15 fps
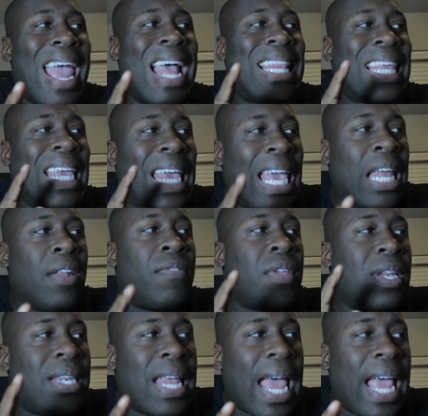at the end of
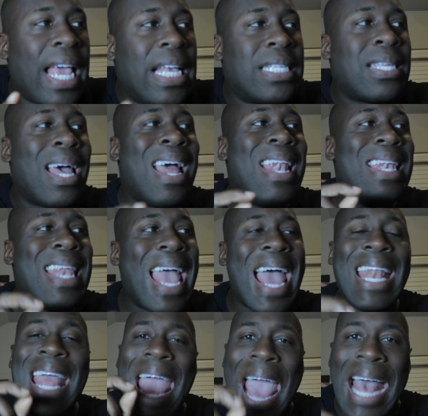the day's
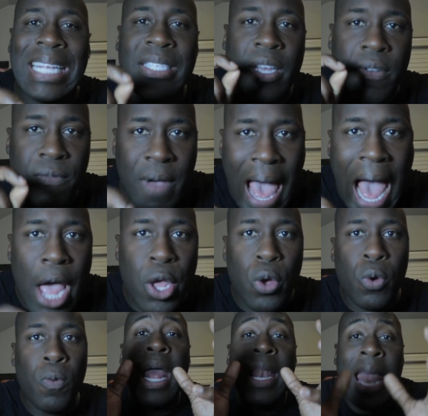net asset
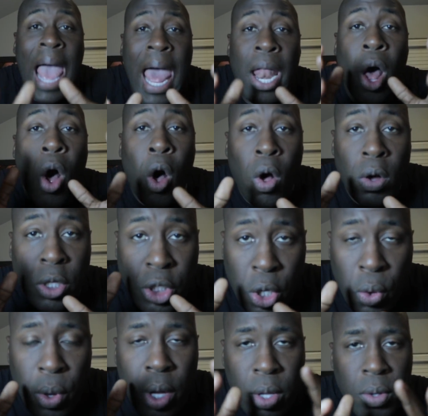value. And that
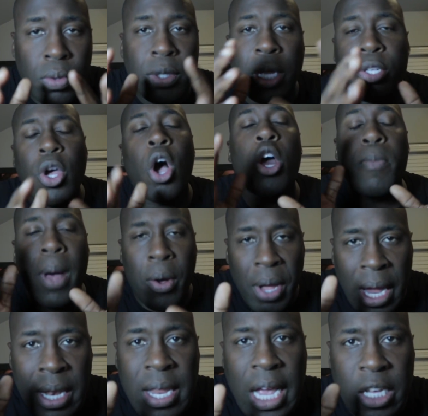also includes, they're talking
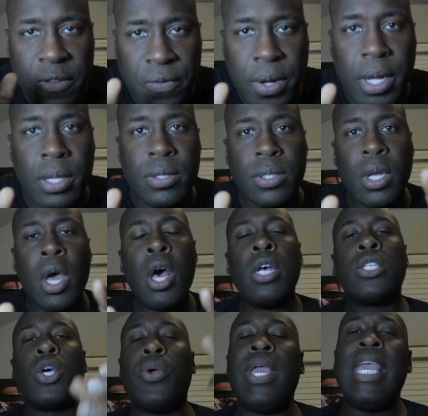about index funds.
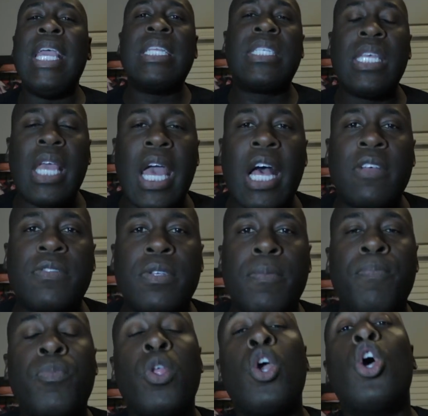So ETFs,
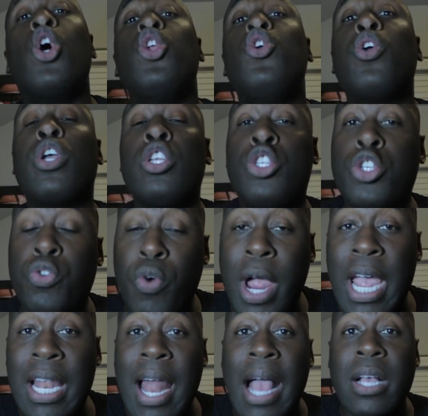you can
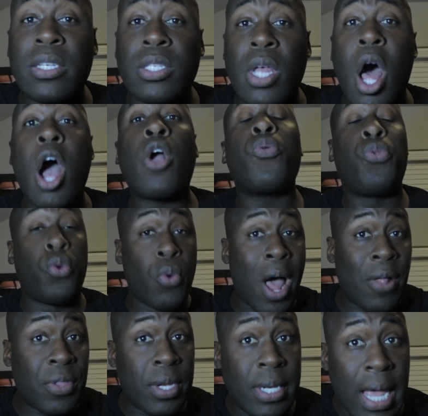trade like a stock
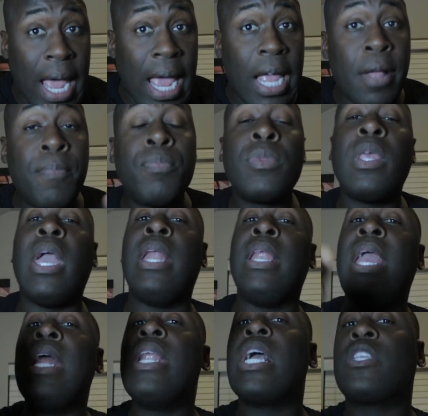throughout the day. And
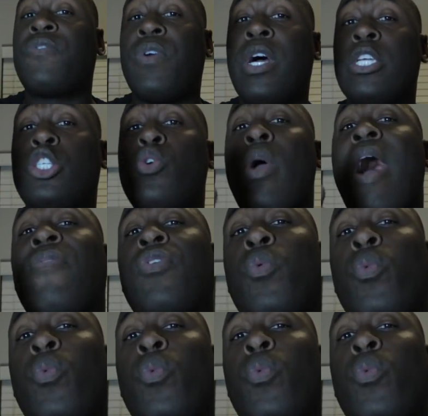index funds, you have